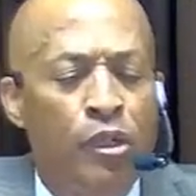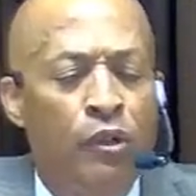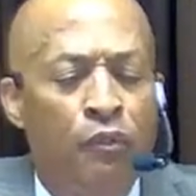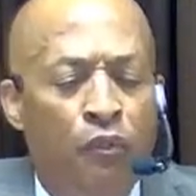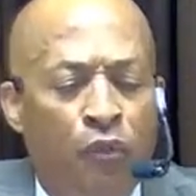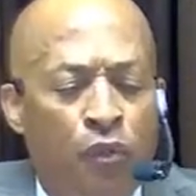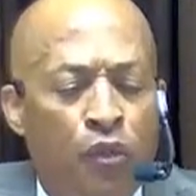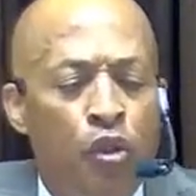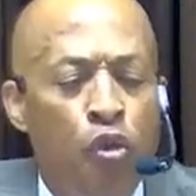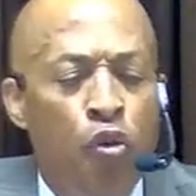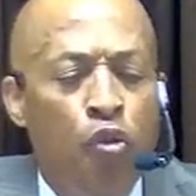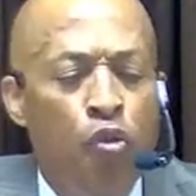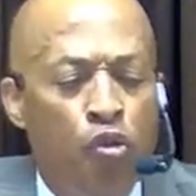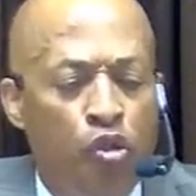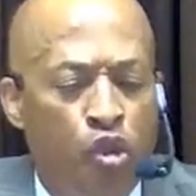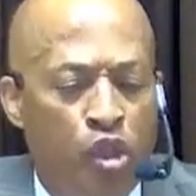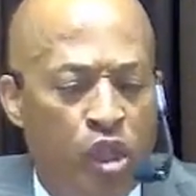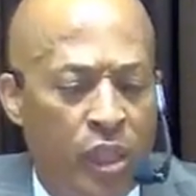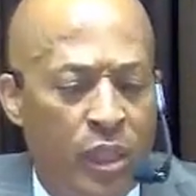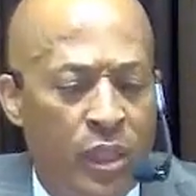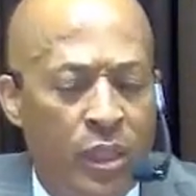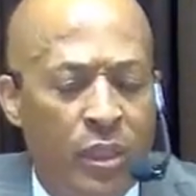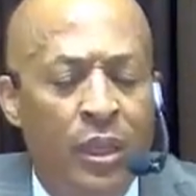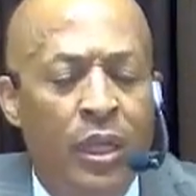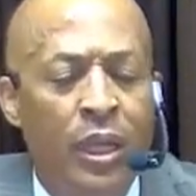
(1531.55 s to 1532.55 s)

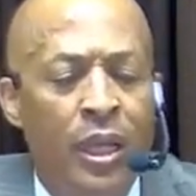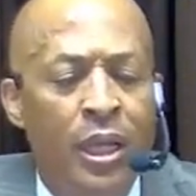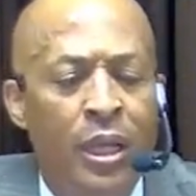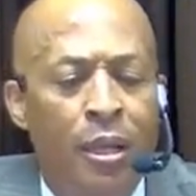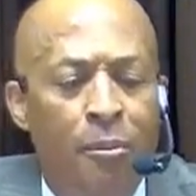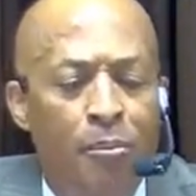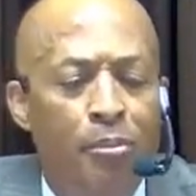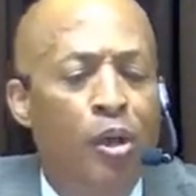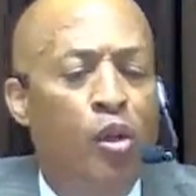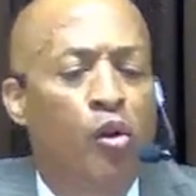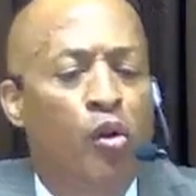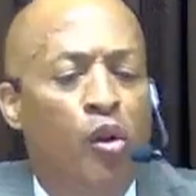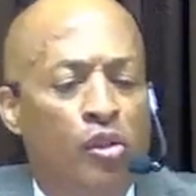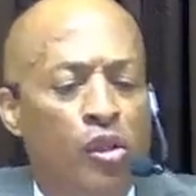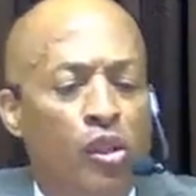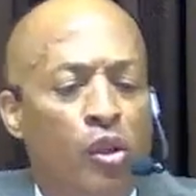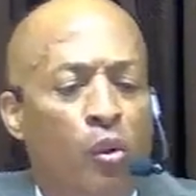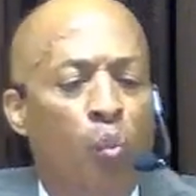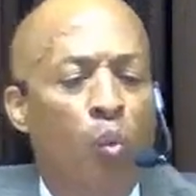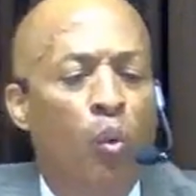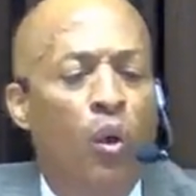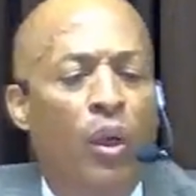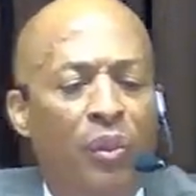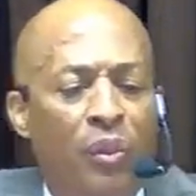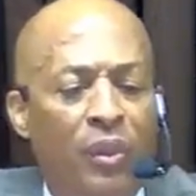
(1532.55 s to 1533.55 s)
confusion because
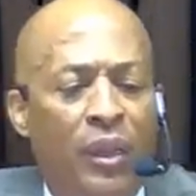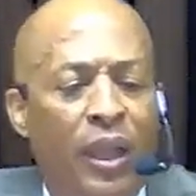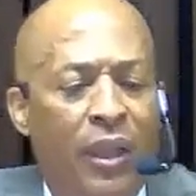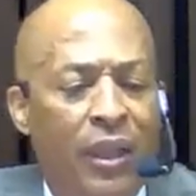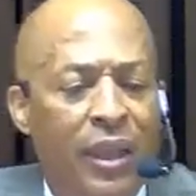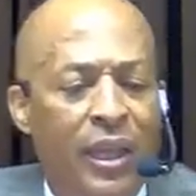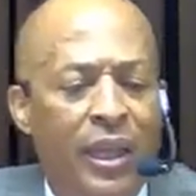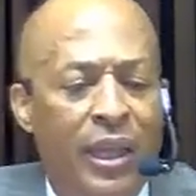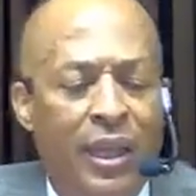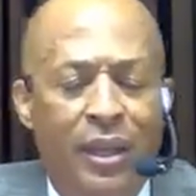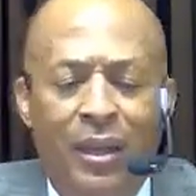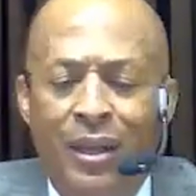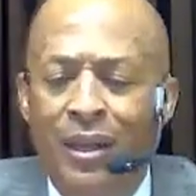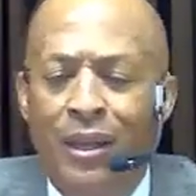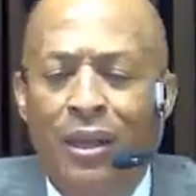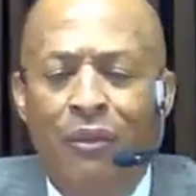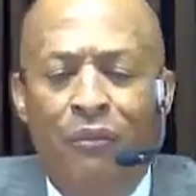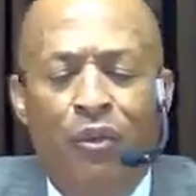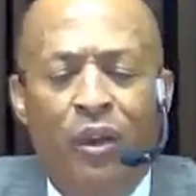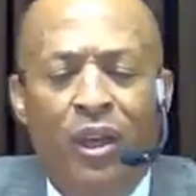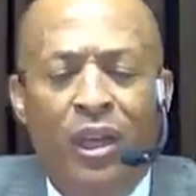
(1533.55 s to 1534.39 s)
of what they're in.